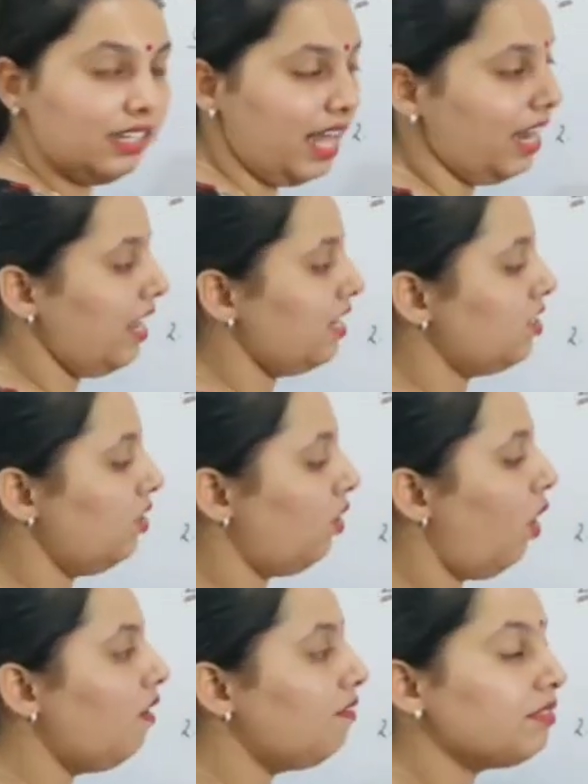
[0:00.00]
direction
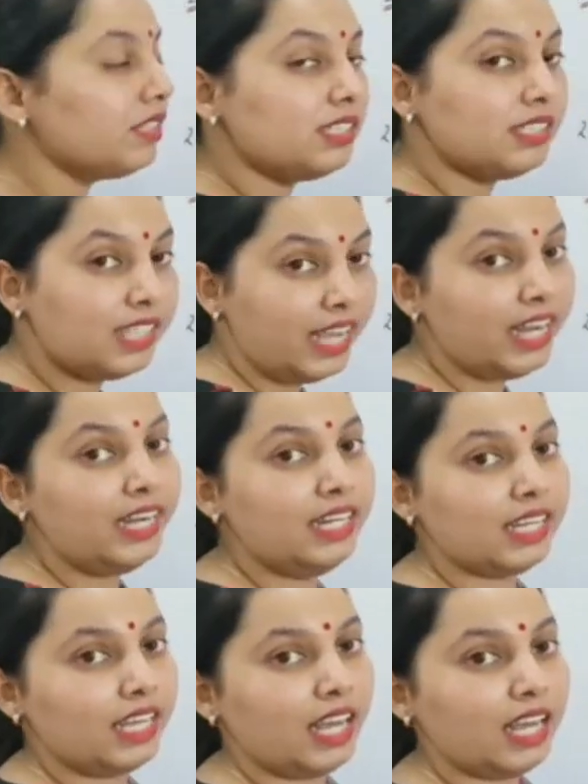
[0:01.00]
of
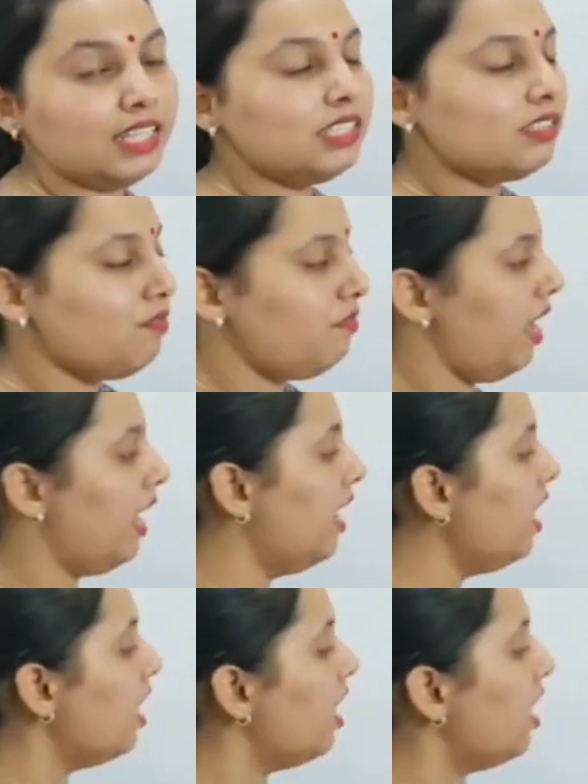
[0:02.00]
second case
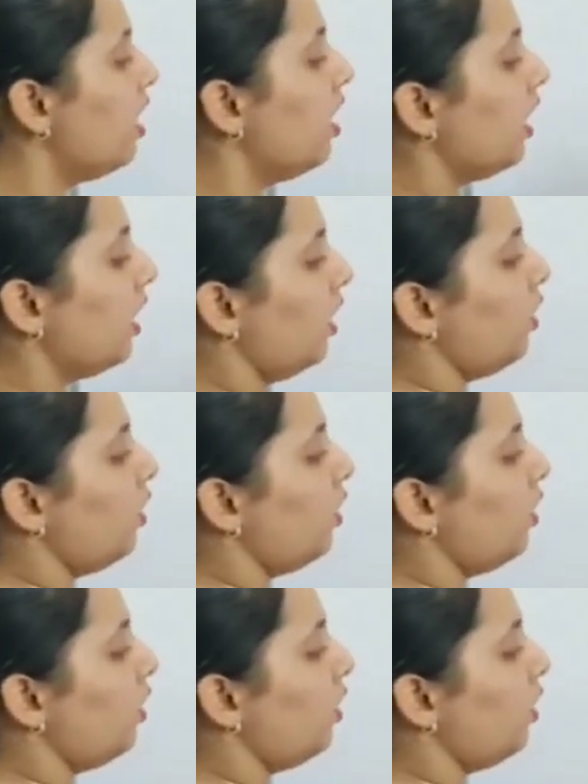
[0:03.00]
when the